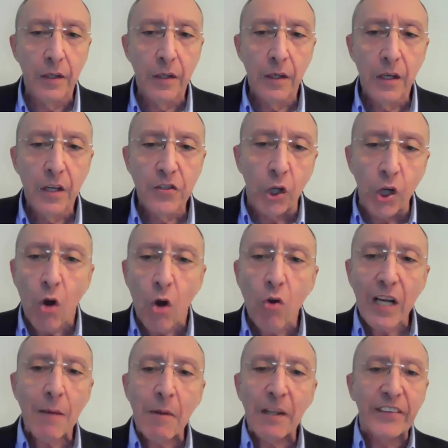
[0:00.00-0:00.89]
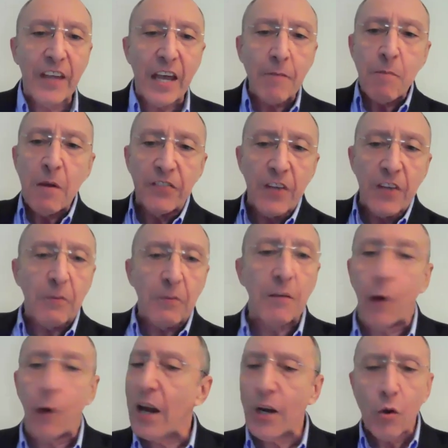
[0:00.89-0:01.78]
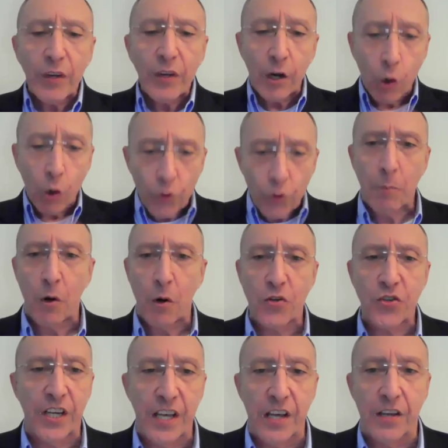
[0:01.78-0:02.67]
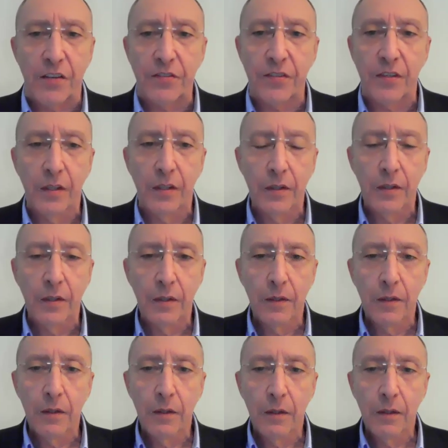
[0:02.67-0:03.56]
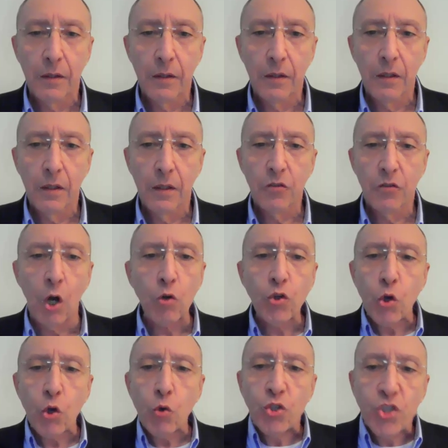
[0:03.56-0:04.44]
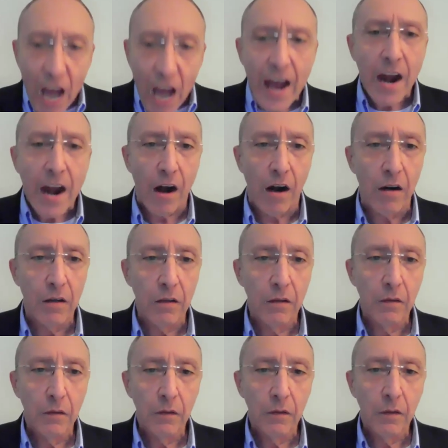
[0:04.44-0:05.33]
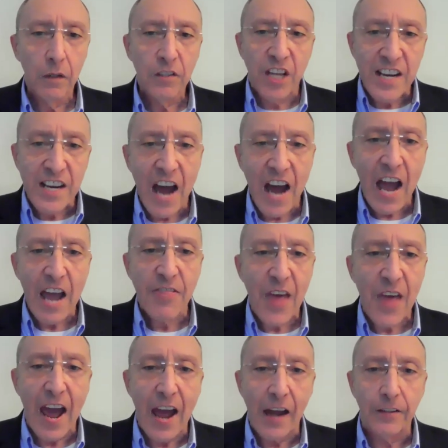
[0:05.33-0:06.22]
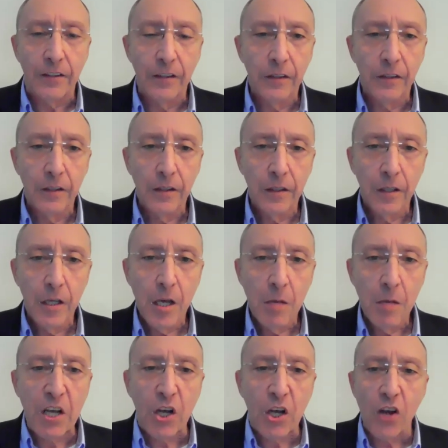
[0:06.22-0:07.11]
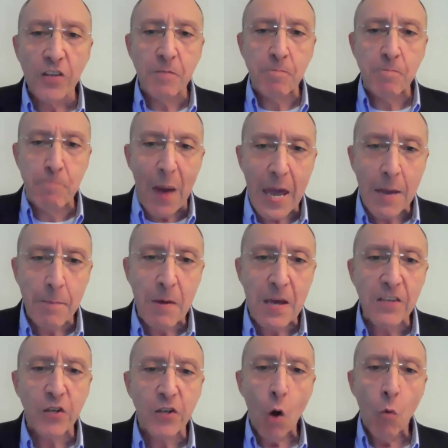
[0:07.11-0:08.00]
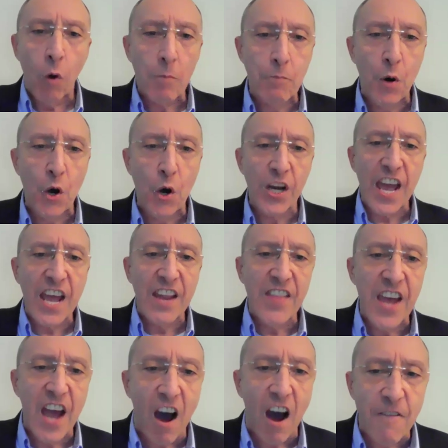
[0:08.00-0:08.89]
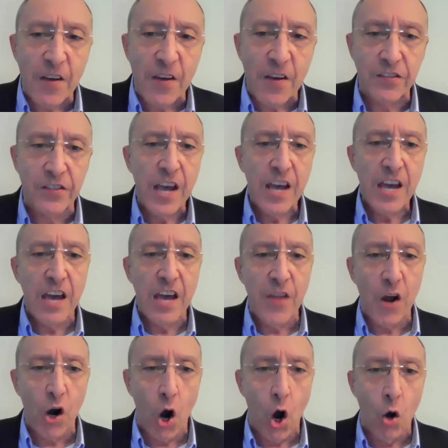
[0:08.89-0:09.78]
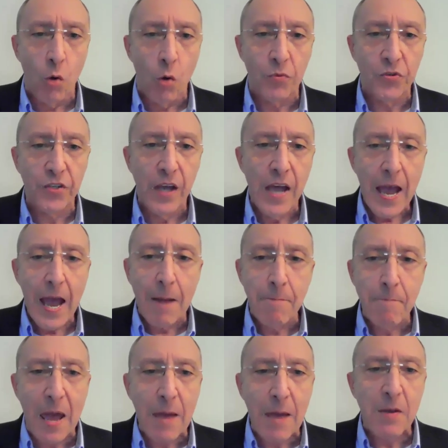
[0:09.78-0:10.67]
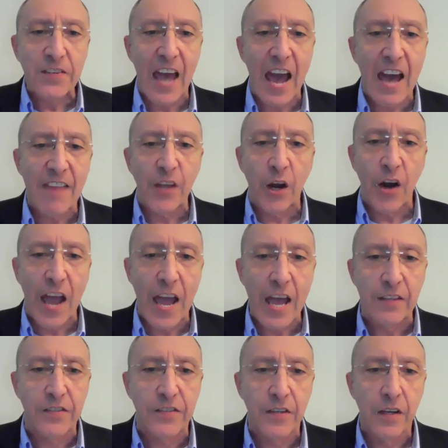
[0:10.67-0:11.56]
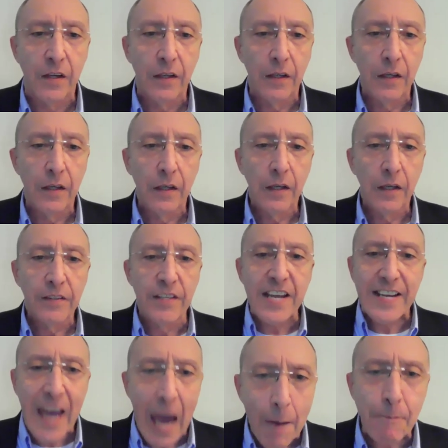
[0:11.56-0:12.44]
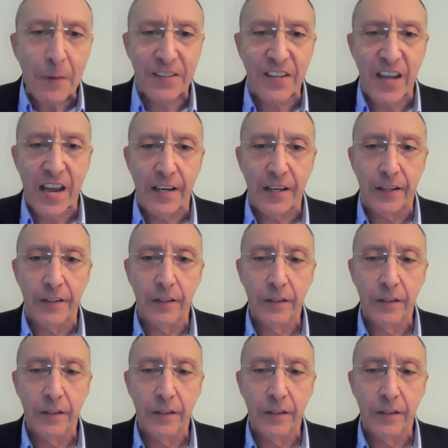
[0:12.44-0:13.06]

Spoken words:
So don't come and take me something. I don't care who the person is. Don't you dare deny that, because babies were put in the ovens in their homes, and babies had their heads decapitated.